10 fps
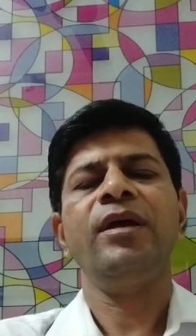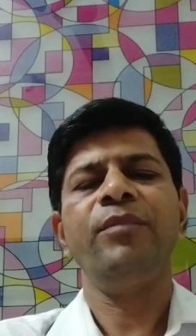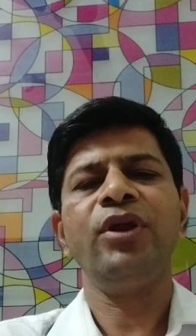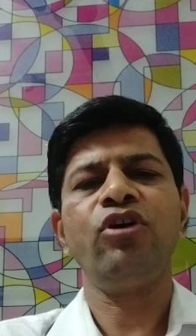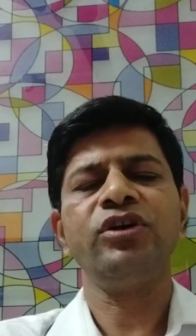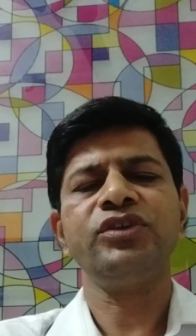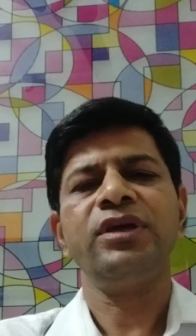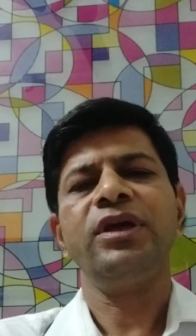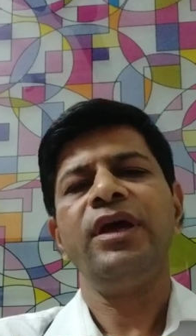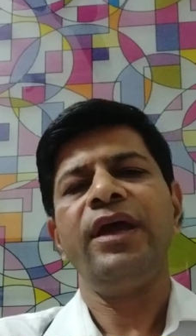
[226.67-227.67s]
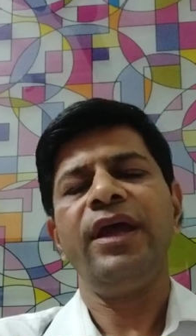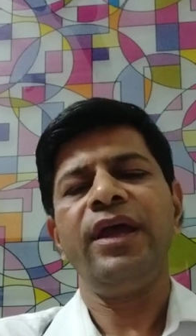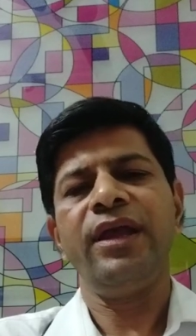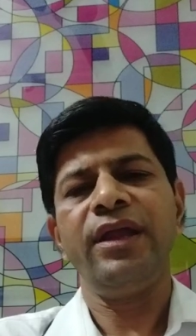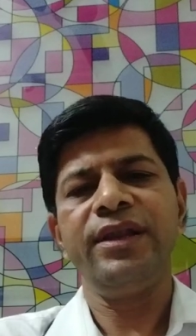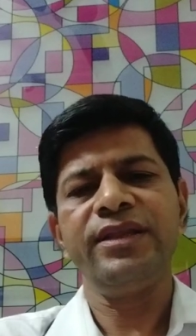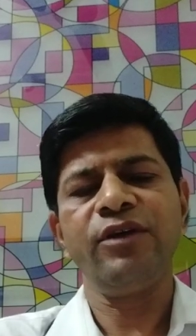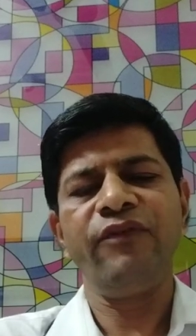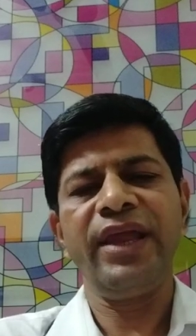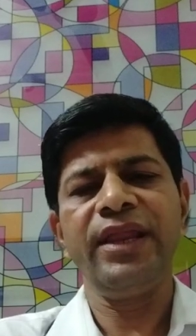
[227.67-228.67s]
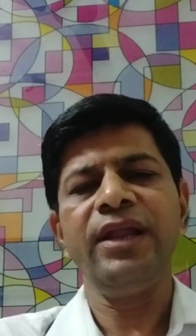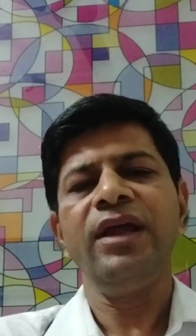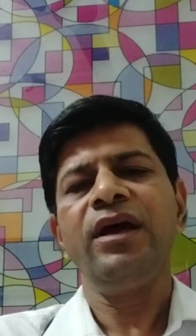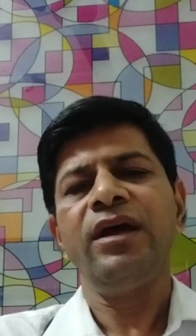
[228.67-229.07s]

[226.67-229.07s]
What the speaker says: because it is a very